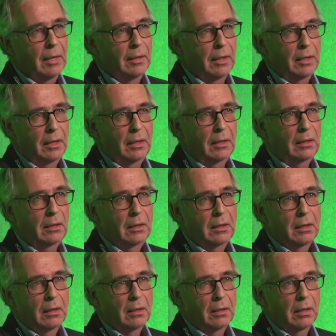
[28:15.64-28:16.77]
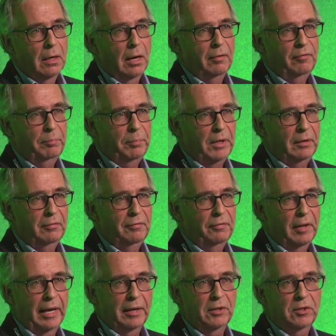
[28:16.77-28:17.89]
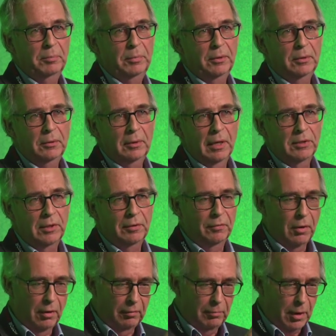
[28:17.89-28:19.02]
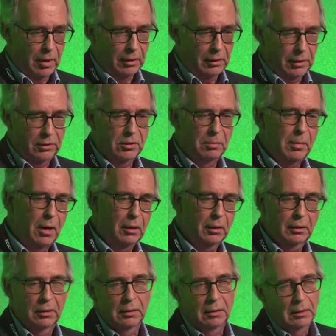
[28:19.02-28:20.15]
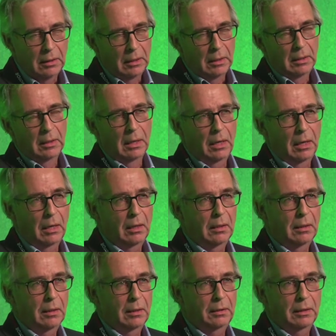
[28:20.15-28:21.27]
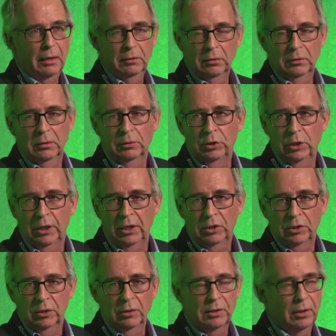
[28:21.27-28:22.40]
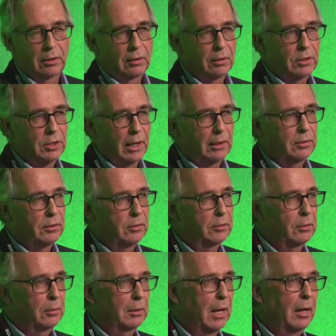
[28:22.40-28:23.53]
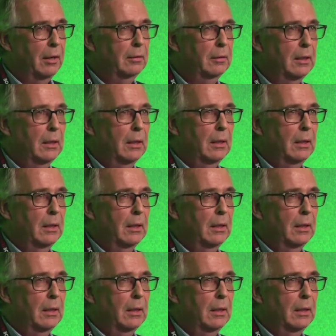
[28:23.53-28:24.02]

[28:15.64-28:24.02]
They have been flexible as they've gone market to market in their negotiations. They're not trying to roll out